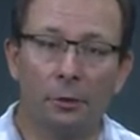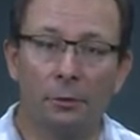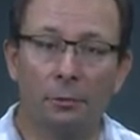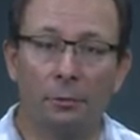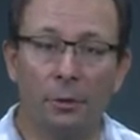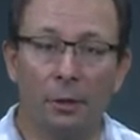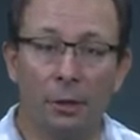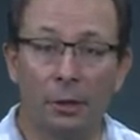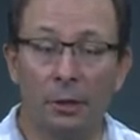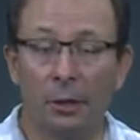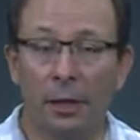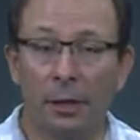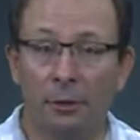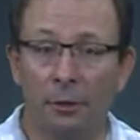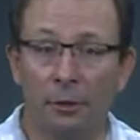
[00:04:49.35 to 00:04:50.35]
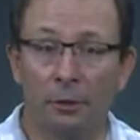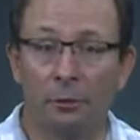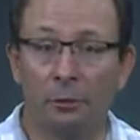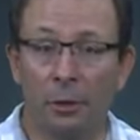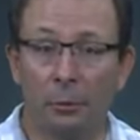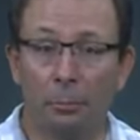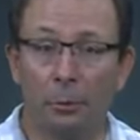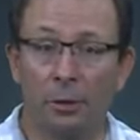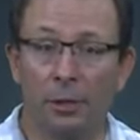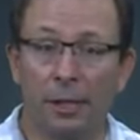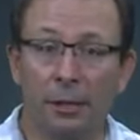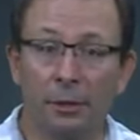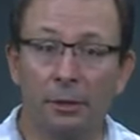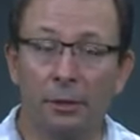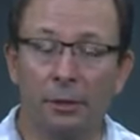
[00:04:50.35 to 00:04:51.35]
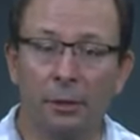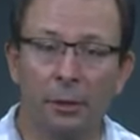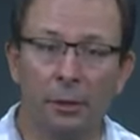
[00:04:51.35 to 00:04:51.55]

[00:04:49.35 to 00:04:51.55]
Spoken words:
of the area that you're trying to protect,